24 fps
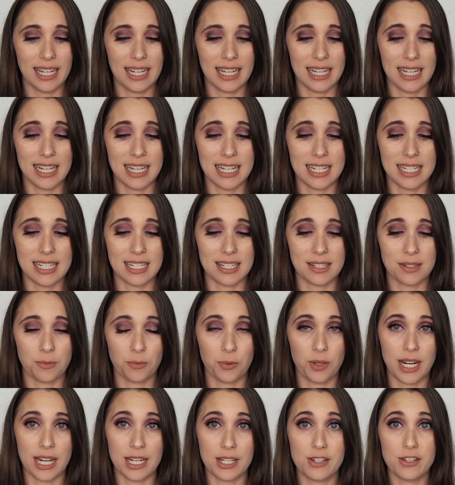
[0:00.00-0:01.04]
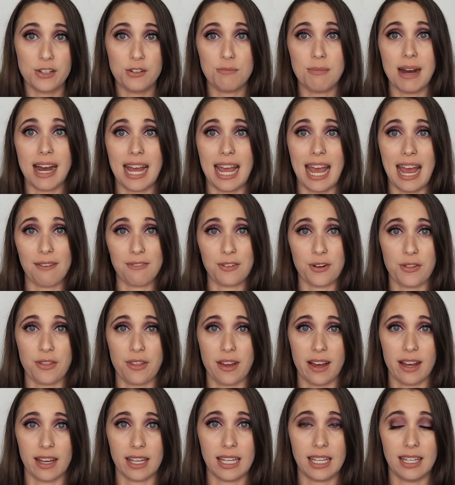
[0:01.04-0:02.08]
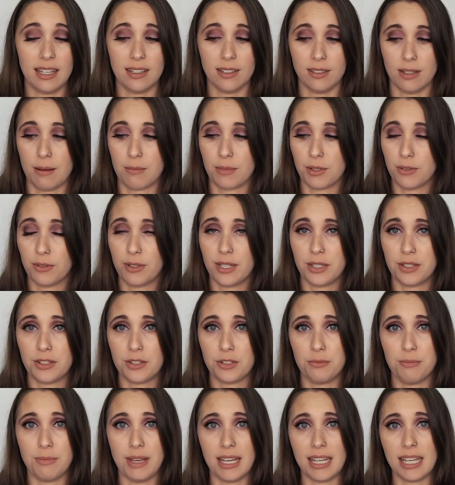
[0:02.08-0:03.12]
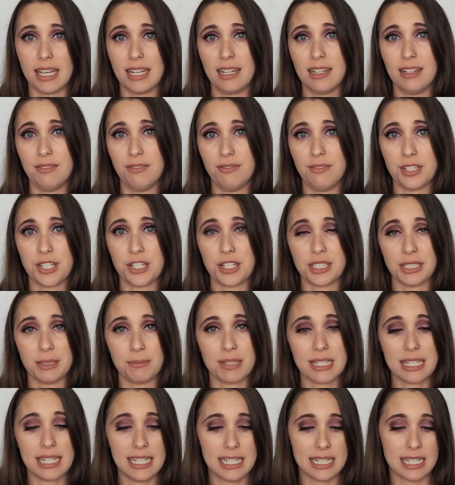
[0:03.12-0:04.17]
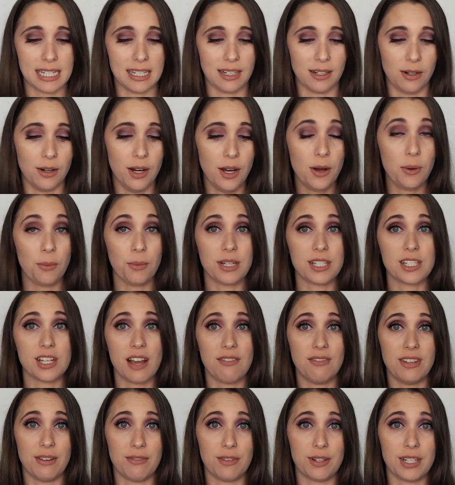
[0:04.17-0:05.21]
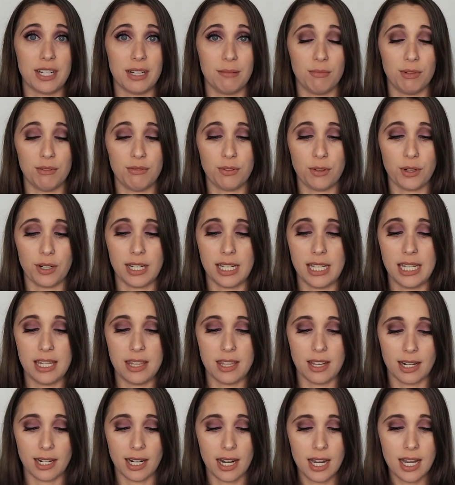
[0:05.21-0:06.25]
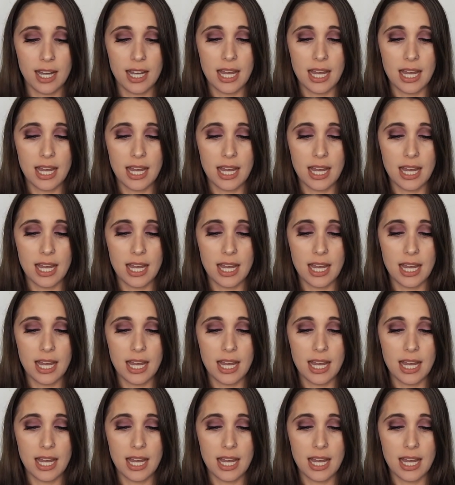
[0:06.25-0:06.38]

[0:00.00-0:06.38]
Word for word: is when I do my afterthought heel I'm going to make it a fish lips kiss heel which I've never done before either.